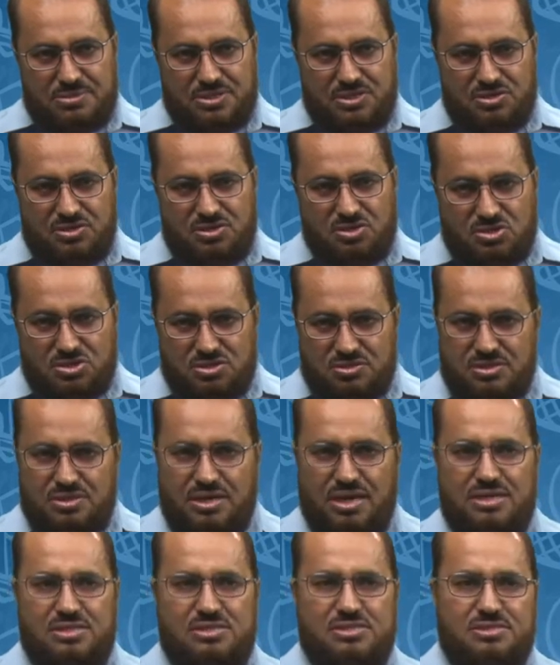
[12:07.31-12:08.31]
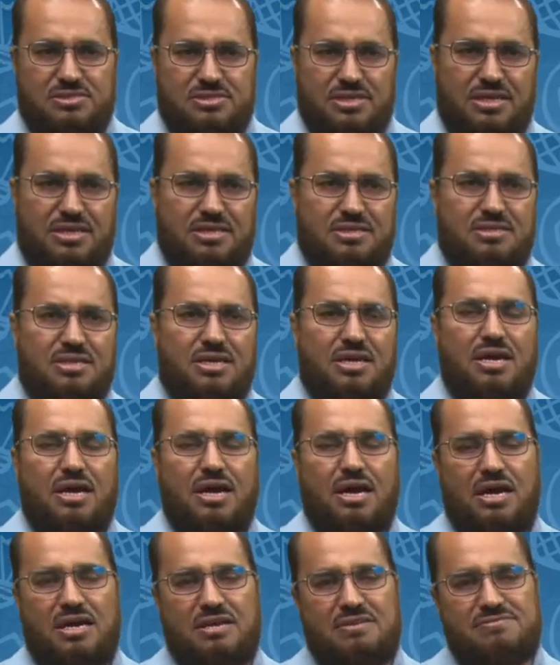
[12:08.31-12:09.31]
Here I say
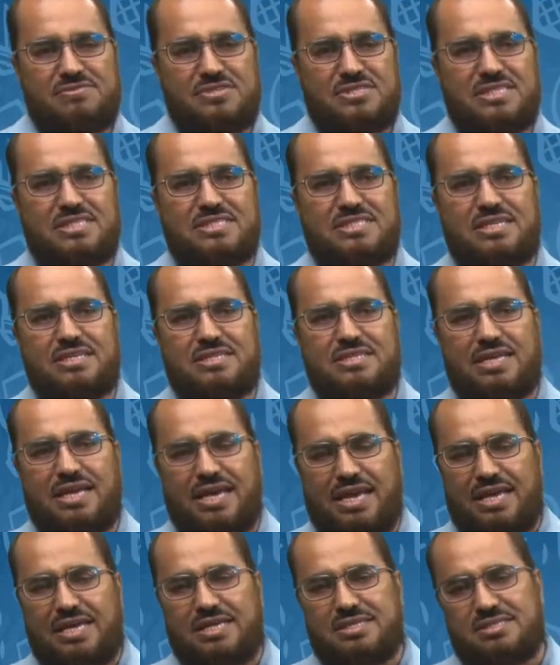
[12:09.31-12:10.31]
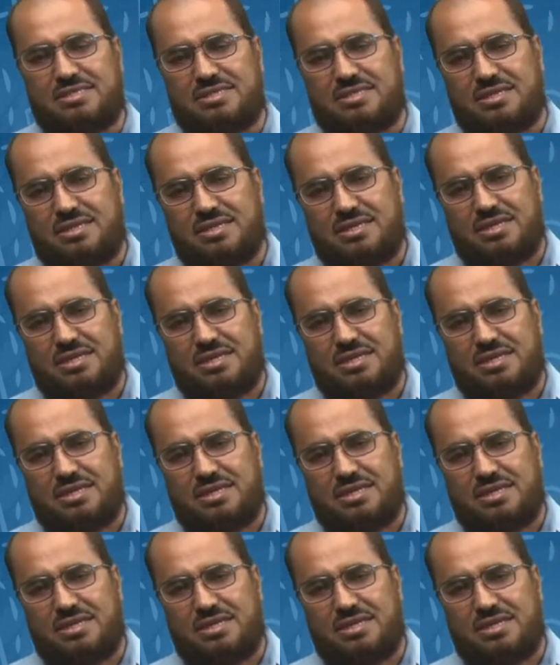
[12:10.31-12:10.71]
I visited it